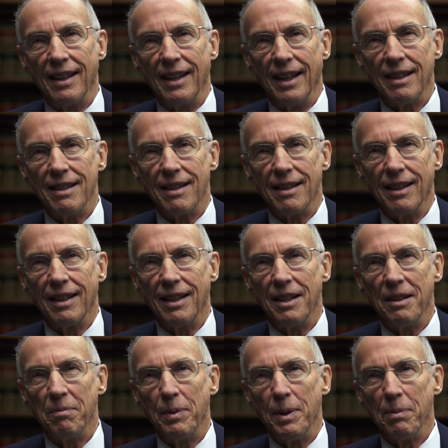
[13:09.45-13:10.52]

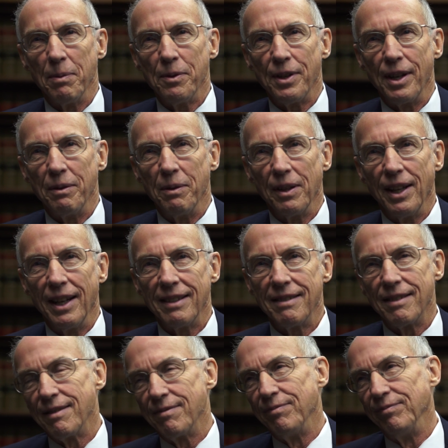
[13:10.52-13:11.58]
And people say, well,
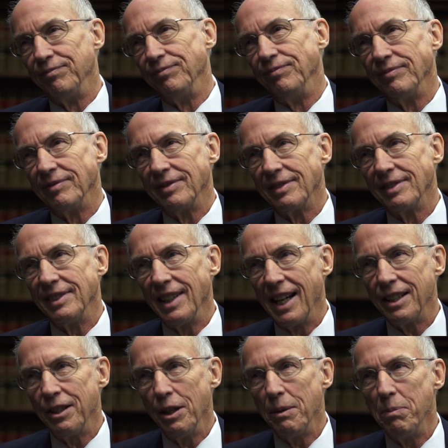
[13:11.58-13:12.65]
that's
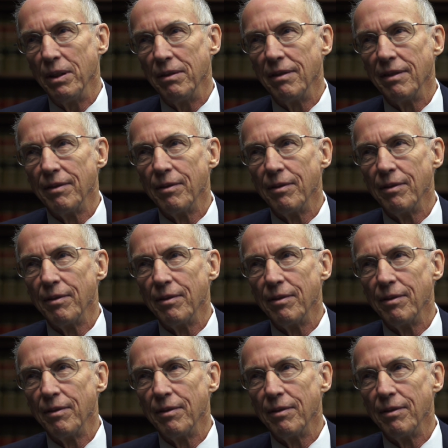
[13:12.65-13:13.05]
not good, but